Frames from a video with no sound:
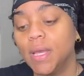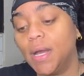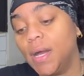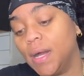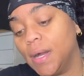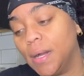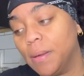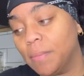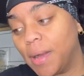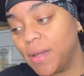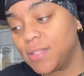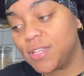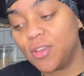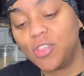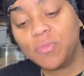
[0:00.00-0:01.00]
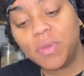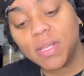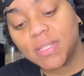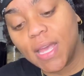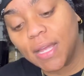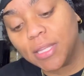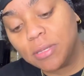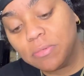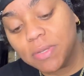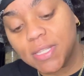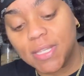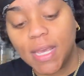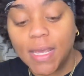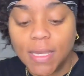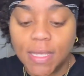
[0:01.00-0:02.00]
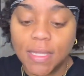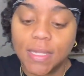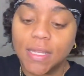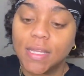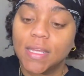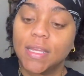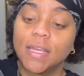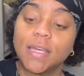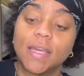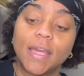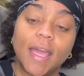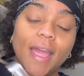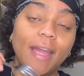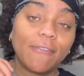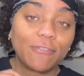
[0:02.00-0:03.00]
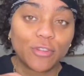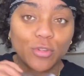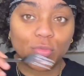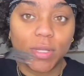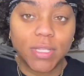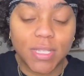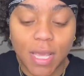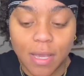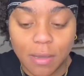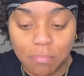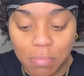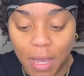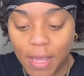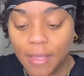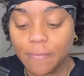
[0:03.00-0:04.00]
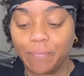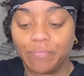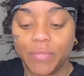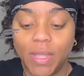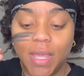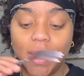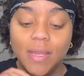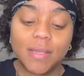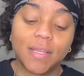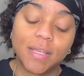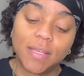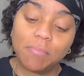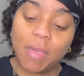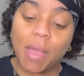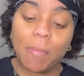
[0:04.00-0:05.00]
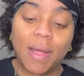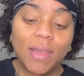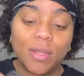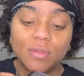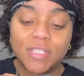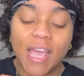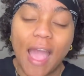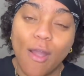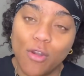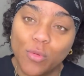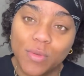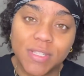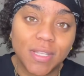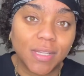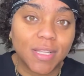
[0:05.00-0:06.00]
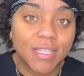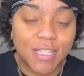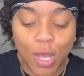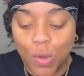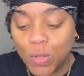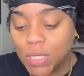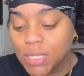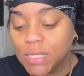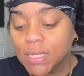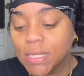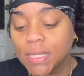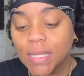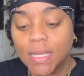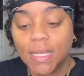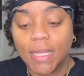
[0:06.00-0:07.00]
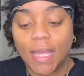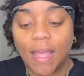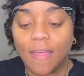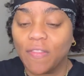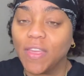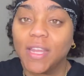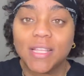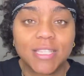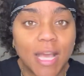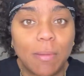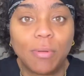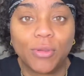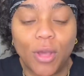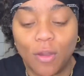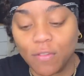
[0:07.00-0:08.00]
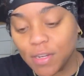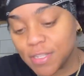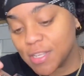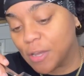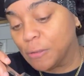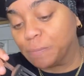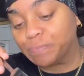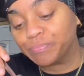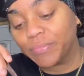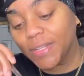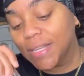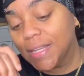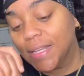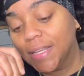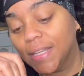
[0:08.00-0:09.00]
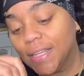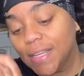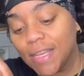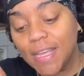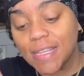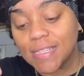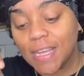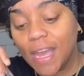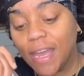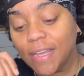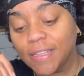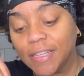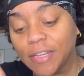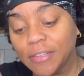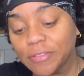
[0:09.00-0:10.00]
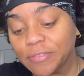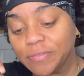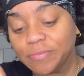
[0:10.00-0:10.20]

I'll tell you exactly what's in it after we take a bite. And man, my little tower was looking so good, and then it tumbled over. So it's all right though.